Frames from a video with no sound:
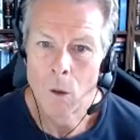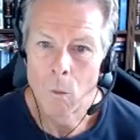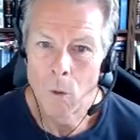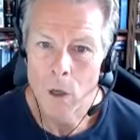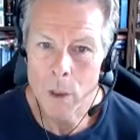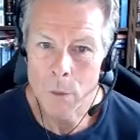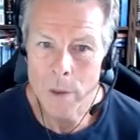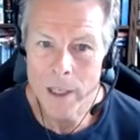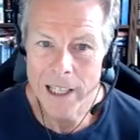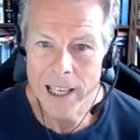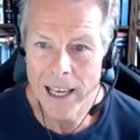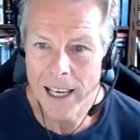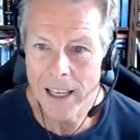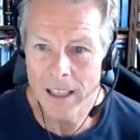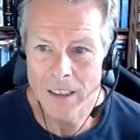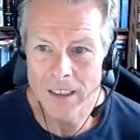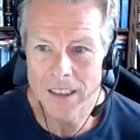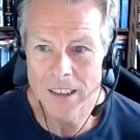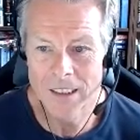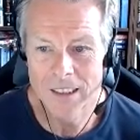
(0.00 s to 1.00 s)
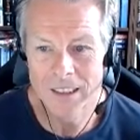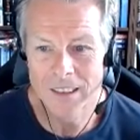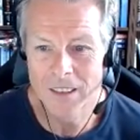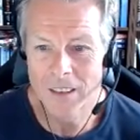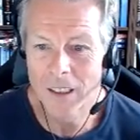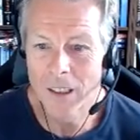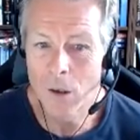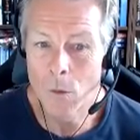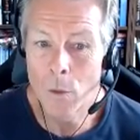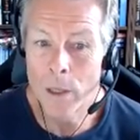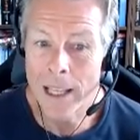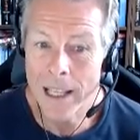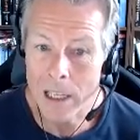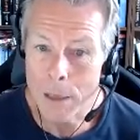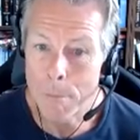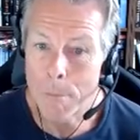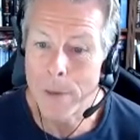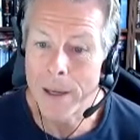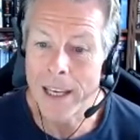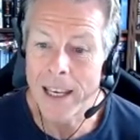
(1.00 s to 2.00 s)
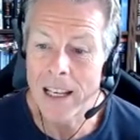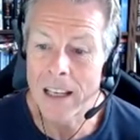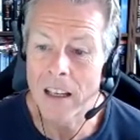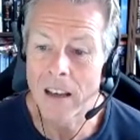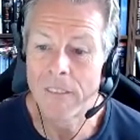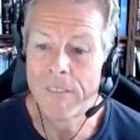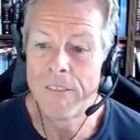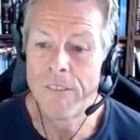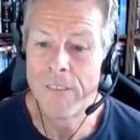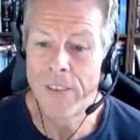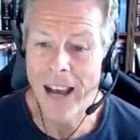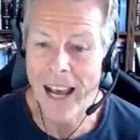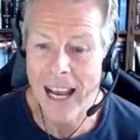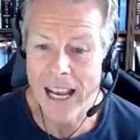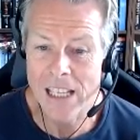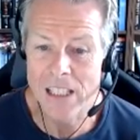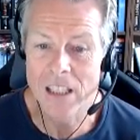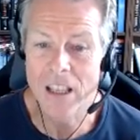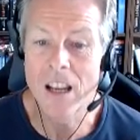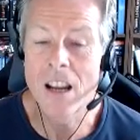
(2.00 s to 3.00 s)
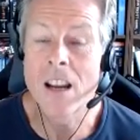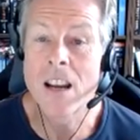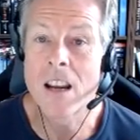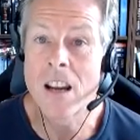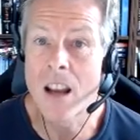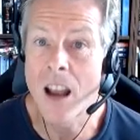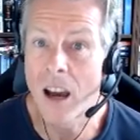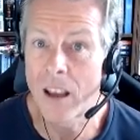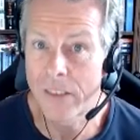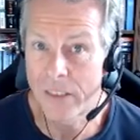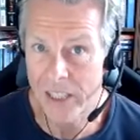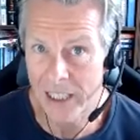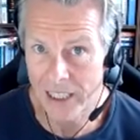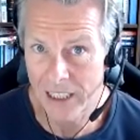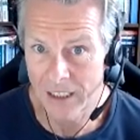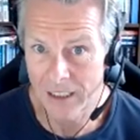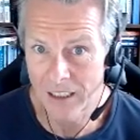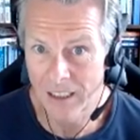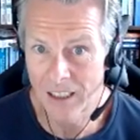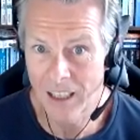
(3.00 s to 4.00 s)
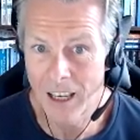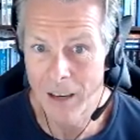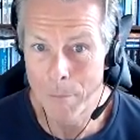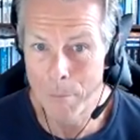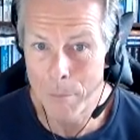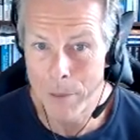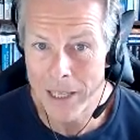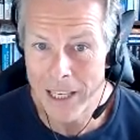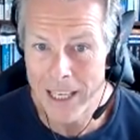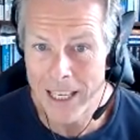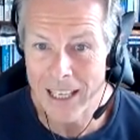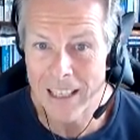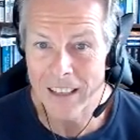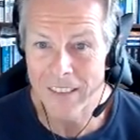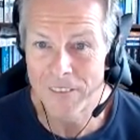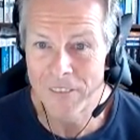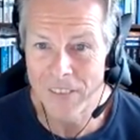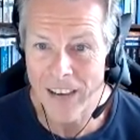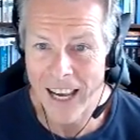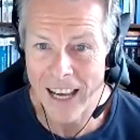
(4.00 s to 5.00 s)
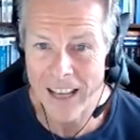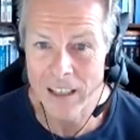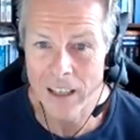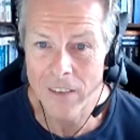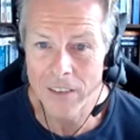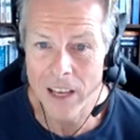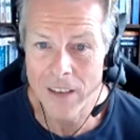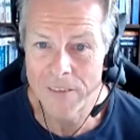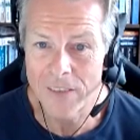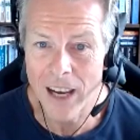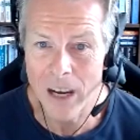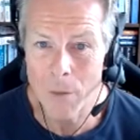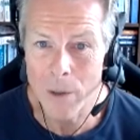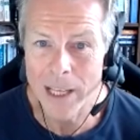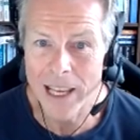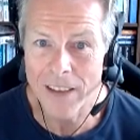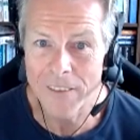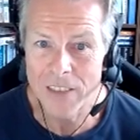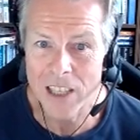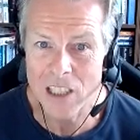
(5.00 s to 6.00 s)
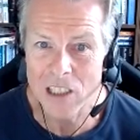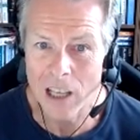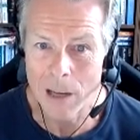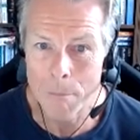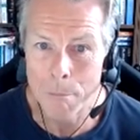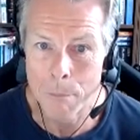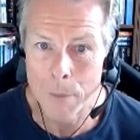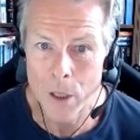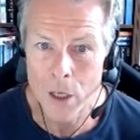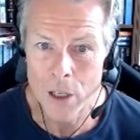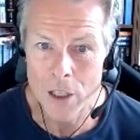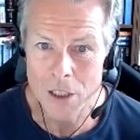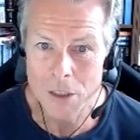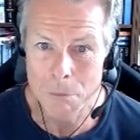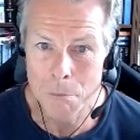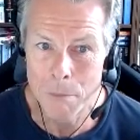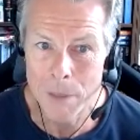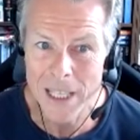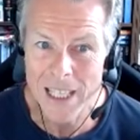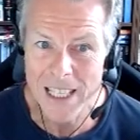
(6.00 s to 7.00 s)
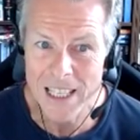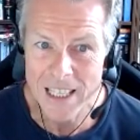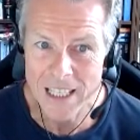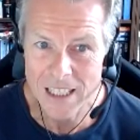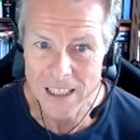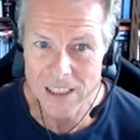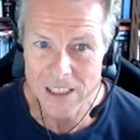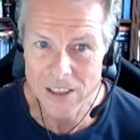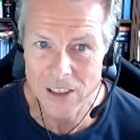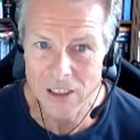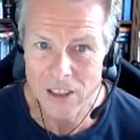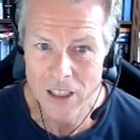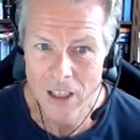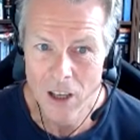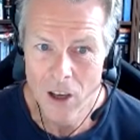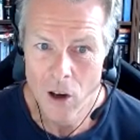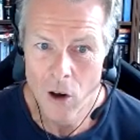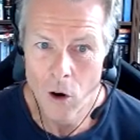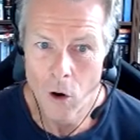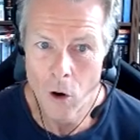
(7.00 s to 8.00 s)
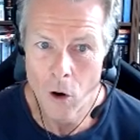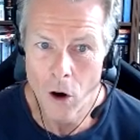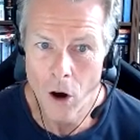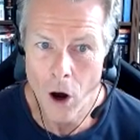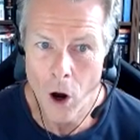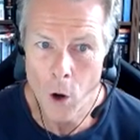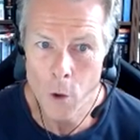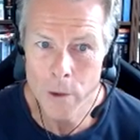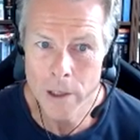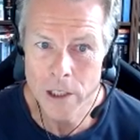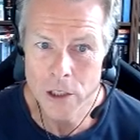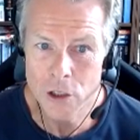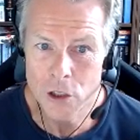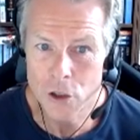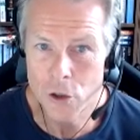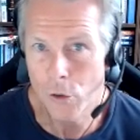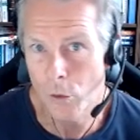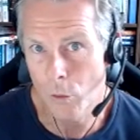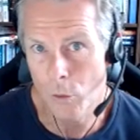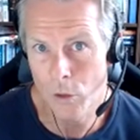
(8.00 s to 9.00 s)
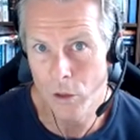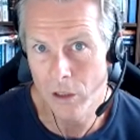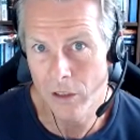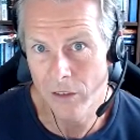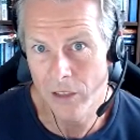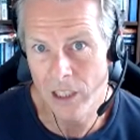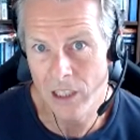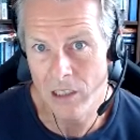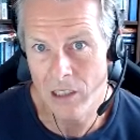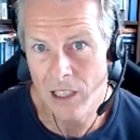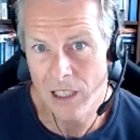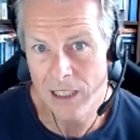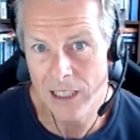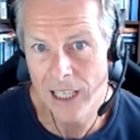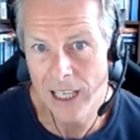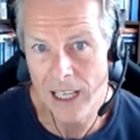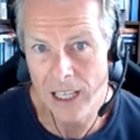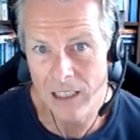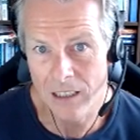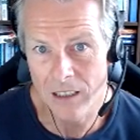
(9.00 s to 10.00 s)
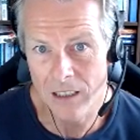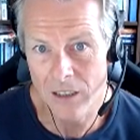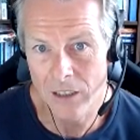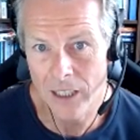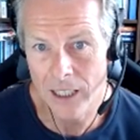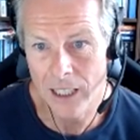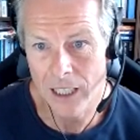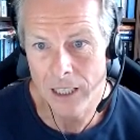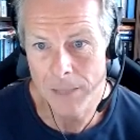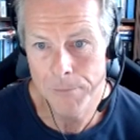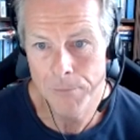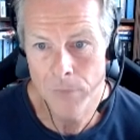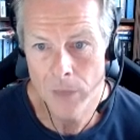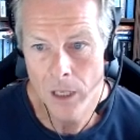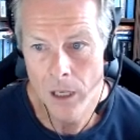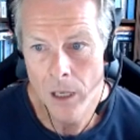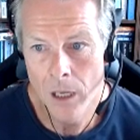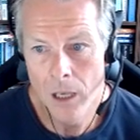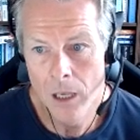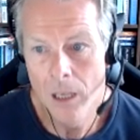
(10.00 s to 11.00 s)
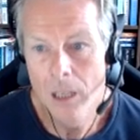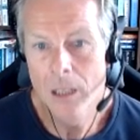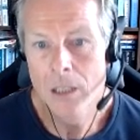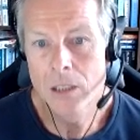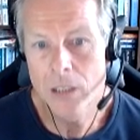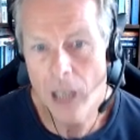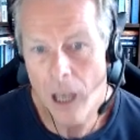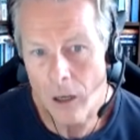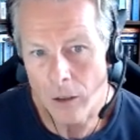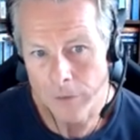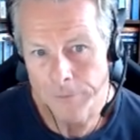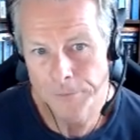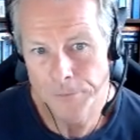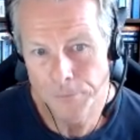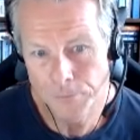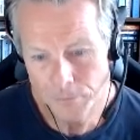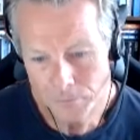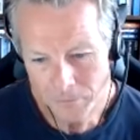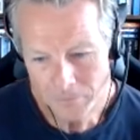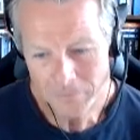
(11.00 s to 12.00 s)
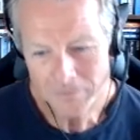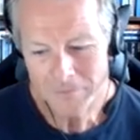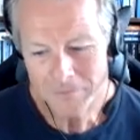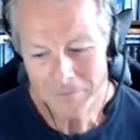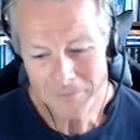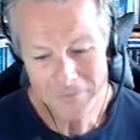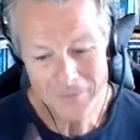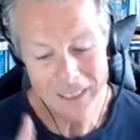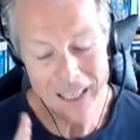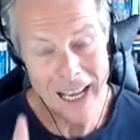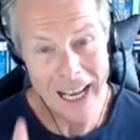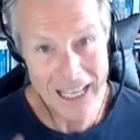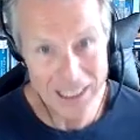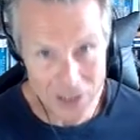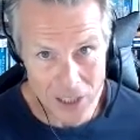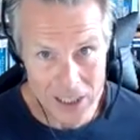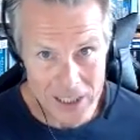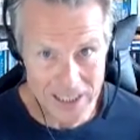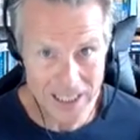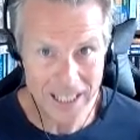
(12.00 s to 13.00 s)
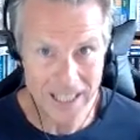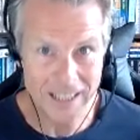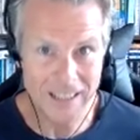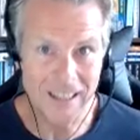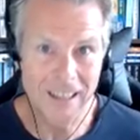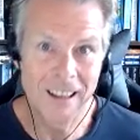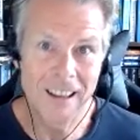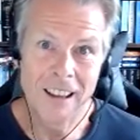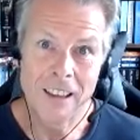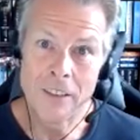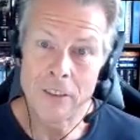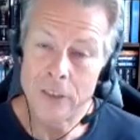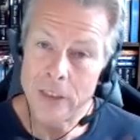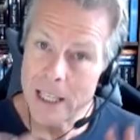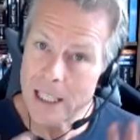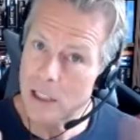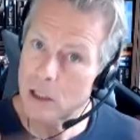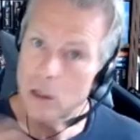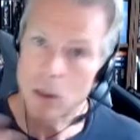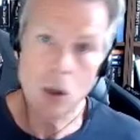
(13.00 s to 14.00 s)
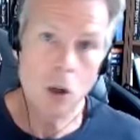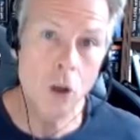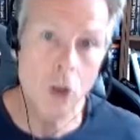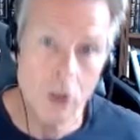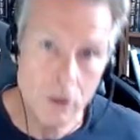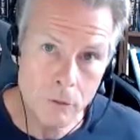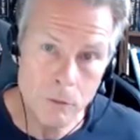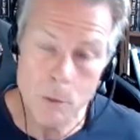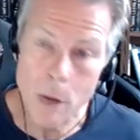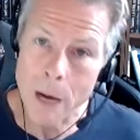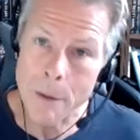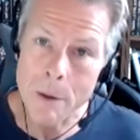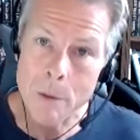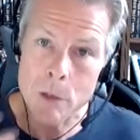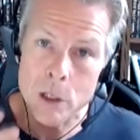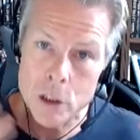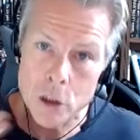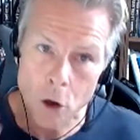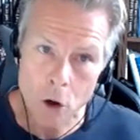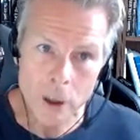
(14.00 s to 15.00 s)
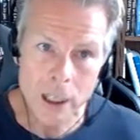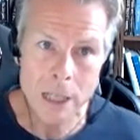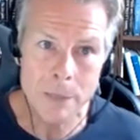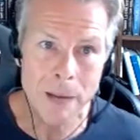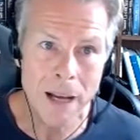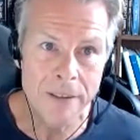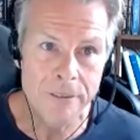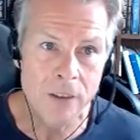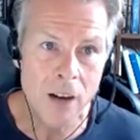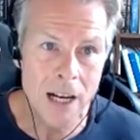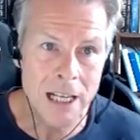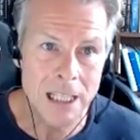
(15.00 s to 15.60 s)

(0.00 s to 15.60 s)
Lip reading: what do we get? We get a big fat nothing, a big fat nothing. In fact, we get things like Burt's Bees or orange juice and things like that. Okay. So, as I said, this could, I mean, we're talking about